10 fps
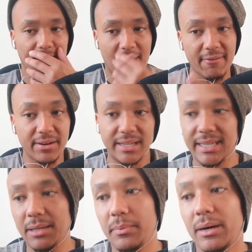I haven't had
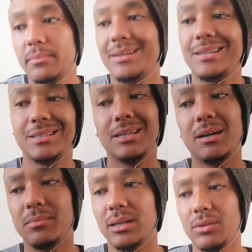Kid Bourbon. This
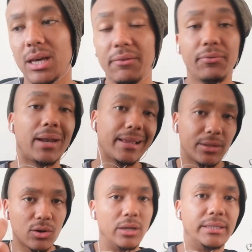year, man. Okay, if you like
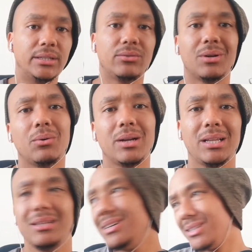the content, you know
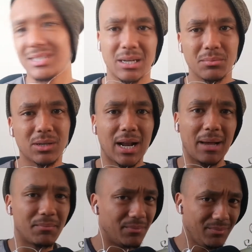already.
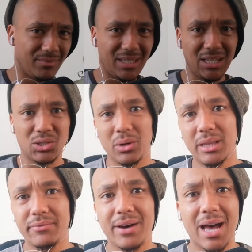Subscribe, enjoy
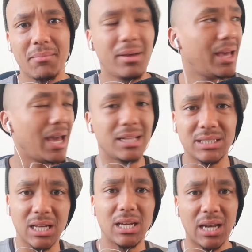the vibe, and
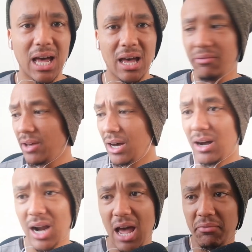stay alive.
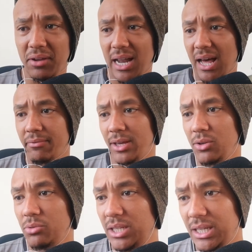Arrive alive.
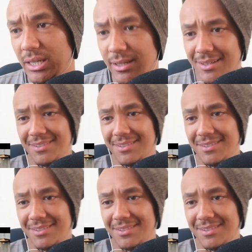You dig?